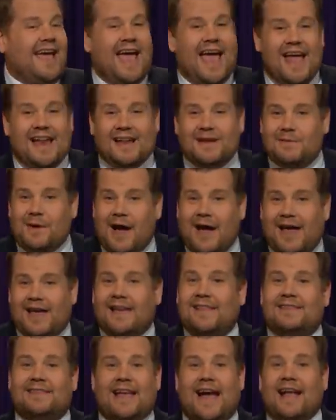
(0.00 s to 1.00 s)

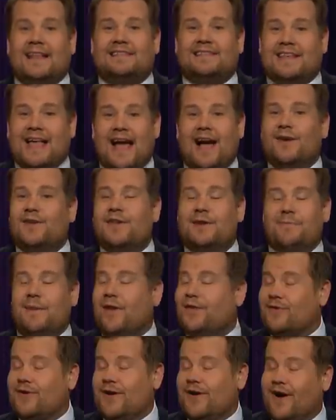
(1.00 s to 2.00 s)
anyway, that's how your
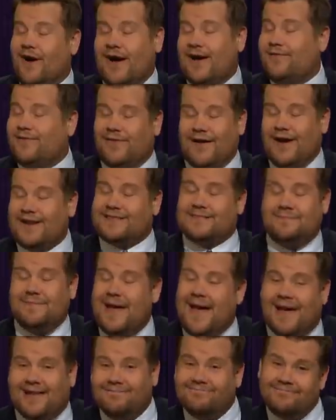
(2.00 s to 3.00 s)
mother and I first
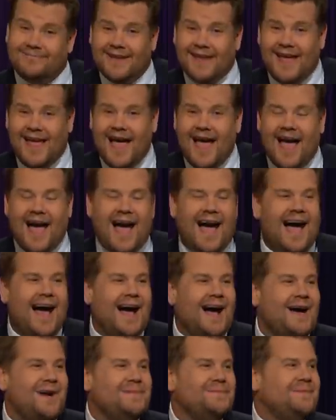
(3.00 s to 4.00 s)
met.
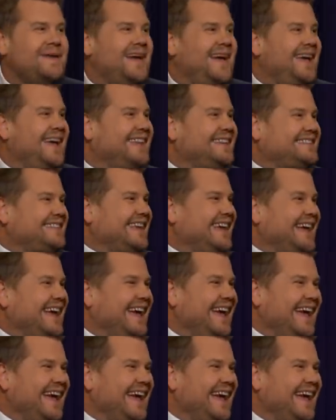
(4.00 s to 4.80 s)
um, it's a